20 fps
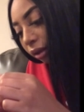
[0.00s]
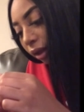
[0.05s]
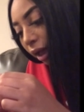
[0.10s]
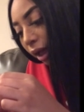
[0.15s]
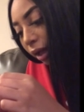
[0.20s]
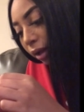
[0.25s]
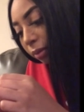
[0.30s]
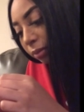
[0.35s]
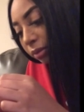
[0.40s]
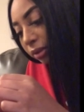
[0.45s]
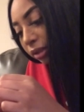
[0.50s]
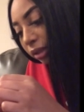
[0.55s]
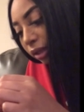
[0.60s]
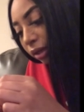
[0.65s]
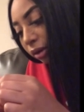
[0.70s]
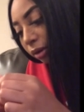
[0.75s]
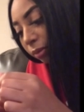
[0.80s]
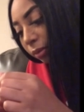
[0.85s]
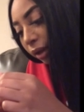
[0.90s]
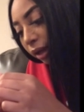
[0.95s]
I'm sitting
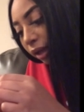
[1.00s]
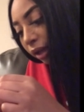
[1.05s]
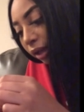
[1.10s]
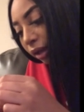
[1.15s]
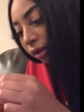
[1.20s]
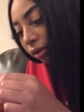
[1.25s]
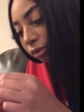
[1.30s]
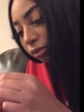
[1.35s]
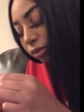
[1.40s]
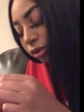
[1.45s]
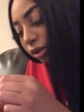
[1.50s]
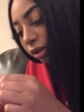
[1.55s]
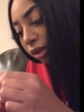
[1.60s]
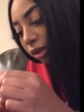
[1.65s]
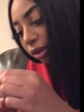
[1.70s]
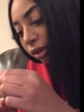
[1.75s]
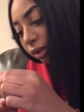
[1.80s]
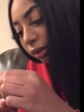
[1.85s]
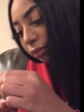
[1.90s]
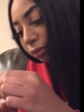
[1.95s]
on my couch in a
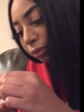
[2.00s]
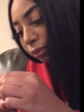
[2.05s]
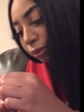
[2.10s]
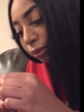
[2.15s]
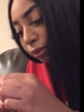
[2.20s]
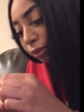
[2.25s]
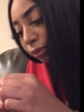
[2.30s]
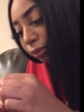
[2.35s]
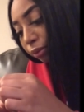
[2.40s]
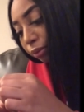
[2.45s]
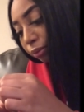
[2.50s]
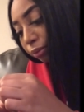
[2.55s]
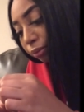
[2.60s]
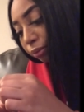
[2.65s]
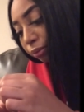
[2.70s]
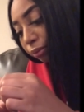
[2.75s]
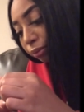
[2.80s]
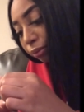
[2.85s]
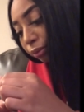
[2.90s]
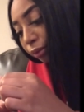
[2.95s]
living room,
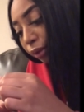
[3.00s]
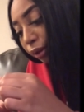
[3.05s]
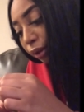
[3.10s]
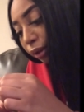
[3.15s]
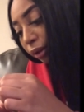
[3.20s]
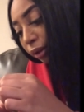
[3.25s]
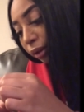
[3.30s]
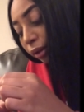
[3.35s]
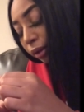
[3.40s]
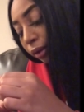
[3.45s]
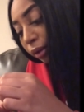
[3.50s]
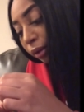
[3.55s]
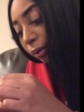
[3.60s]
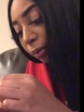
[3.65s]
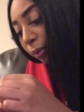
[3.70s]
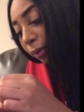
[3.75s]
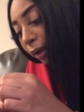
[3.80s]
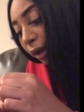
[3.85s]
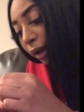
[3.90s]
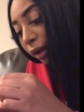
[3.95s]

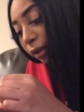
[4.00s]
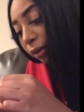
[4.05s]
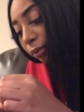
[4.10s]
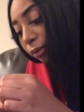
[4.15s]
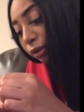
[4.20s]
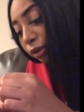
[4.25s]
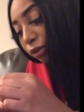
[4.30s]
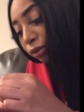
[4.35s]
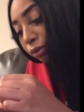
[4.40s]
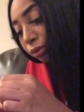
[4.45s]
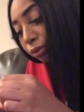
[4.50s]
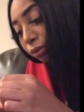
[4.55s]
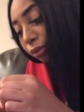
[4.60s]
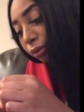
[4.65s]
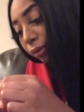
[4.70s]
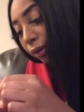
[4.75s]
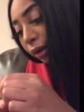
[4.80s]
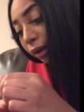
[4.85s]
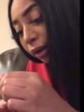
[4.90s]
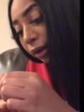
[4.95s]
probably what you doing
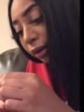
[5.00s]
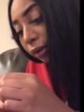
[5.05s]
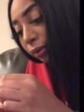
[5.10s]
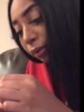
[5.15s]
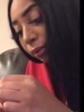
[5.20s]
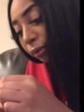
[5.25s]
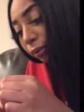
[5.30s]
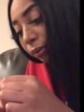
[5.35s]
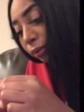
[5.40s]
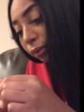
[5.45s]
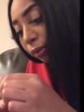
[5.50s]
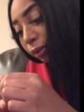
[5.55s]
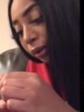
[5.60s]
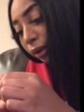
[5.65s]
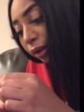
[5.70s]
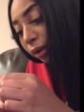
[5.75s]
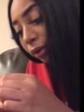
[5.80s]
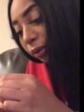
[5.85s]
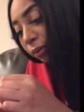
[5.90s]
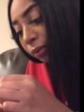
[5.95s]
right now, or in
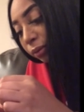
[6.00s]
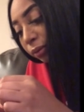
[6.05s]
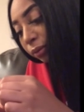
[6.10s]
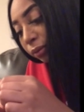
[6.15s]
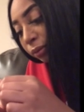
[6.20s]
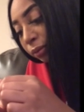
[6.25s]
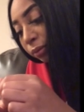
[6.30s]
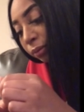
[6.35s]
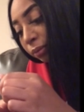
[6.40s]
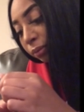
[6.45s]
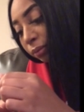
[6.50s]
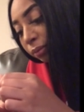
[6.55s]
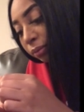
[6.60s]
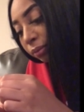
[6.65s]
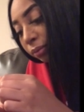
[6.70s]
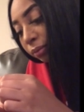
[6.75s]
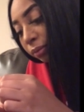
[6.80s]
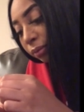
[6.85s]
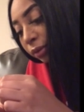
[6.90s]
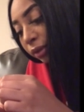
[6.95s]
your room,
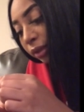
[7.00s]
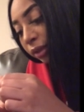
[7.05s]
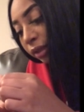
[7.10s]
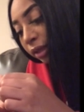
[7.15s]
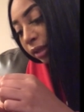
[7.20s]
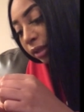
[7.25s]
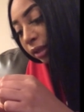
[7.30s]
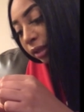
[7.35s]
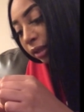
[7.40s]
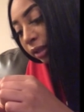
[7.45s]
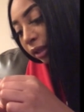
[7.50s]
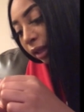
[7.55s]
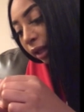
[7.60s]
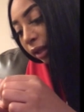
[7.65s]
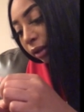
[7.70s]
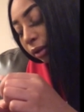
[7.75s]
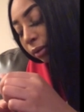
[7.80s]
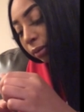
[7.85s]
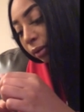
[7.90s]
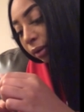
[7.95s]
because that's
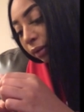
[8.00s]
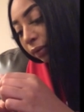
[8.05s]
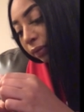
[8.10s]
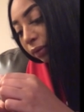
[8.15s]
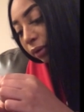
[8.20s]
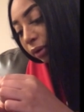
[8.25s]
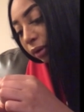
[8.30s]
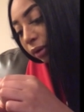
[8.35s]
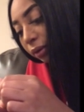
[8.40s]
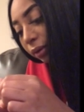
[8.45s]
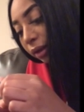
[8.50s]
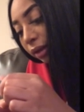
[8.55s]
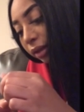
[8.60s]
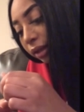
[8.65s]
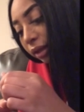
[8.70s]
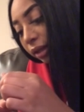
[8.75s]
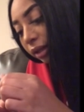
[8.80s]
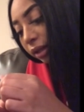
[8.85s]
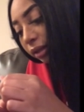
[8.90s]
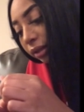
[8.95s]
exactly where I'm gonna go after
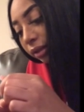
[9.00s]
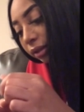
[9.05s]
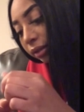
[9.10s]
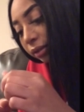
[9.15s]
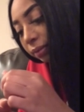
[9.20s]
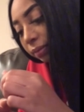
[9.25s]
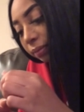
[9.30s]
this,